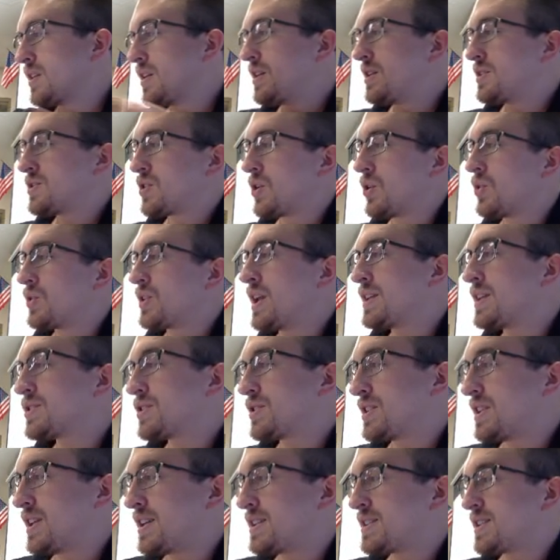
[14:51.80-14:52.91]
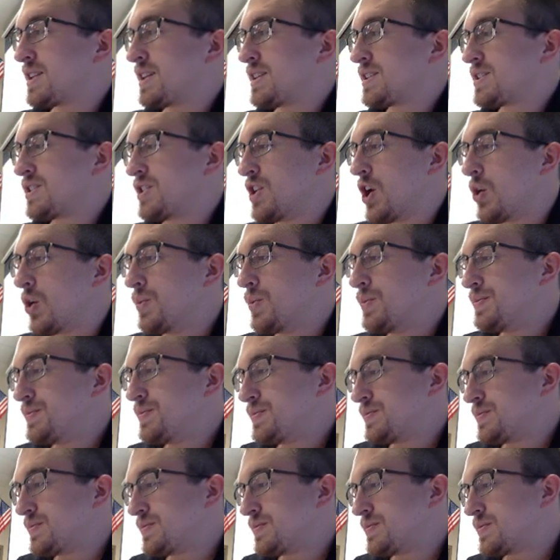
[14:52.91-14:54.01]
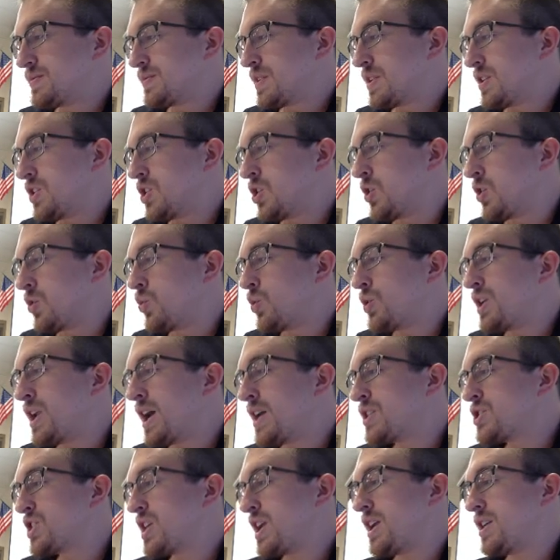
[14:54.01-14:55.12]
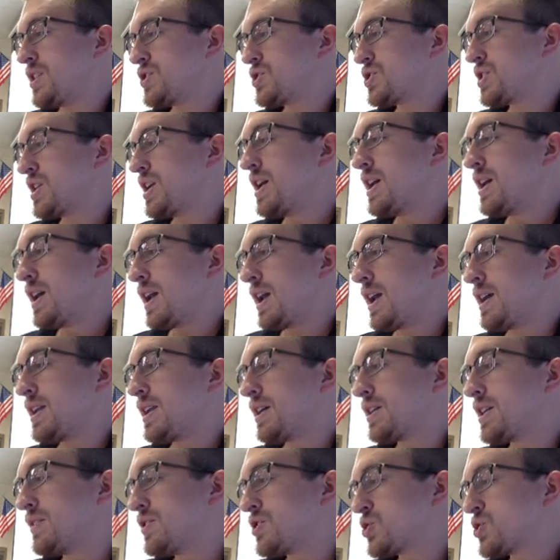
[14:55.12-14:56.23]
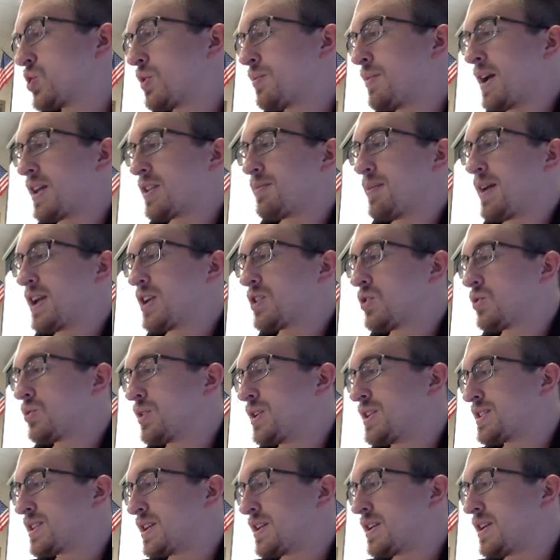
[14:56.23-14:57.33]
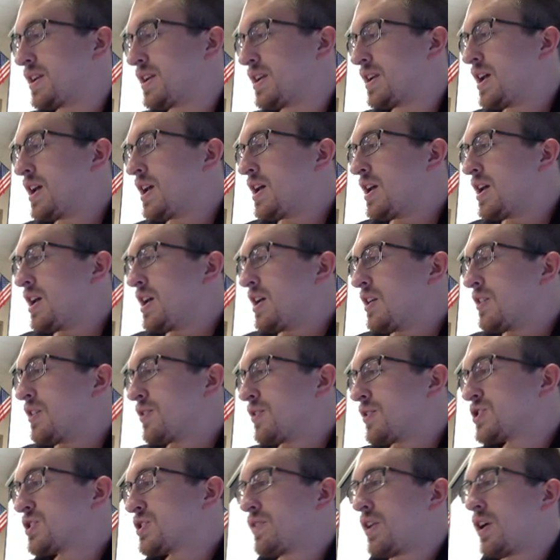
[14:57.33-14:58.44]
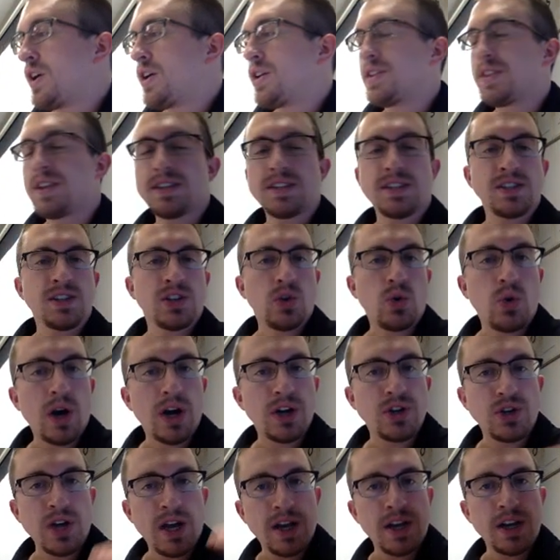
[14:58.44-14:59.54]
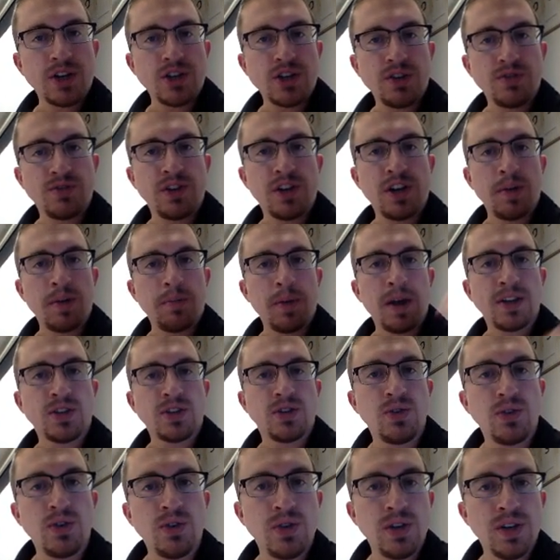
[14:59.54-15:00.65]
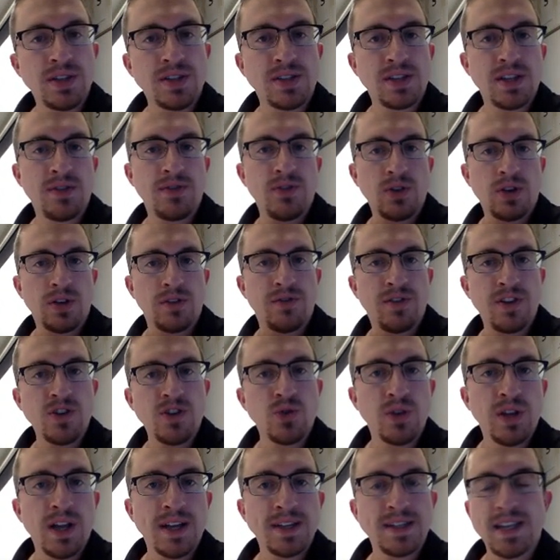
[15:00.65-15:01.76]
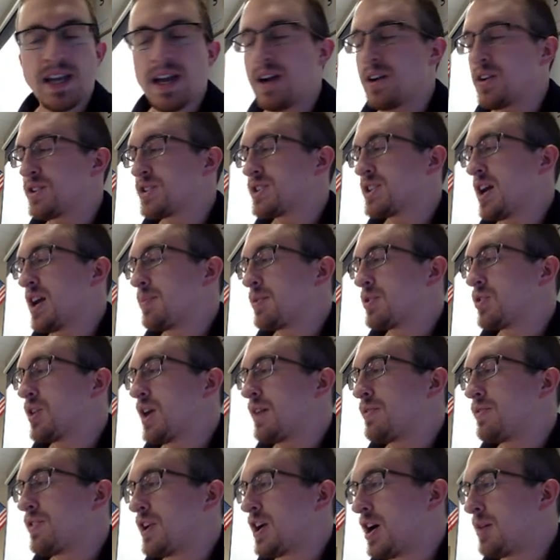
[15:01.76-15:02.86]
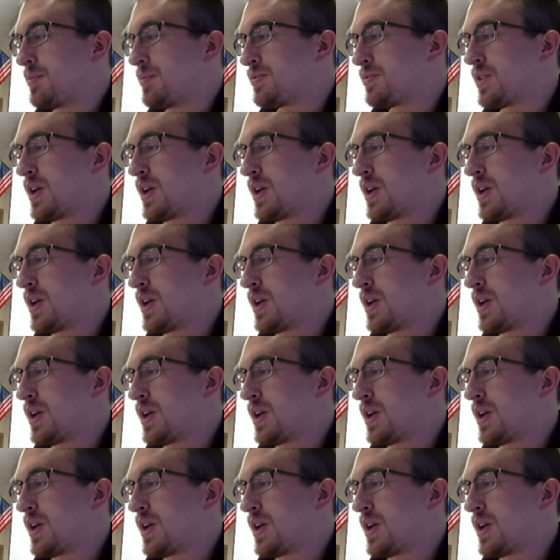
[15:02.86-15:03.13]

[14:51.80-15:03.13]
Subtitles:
So the answer to this is no. No, it would not change, and I'll give a short mathematical reason. First of all, this is a quadratic shifted up by 2 units. If you can visualize that or stop and graph it up,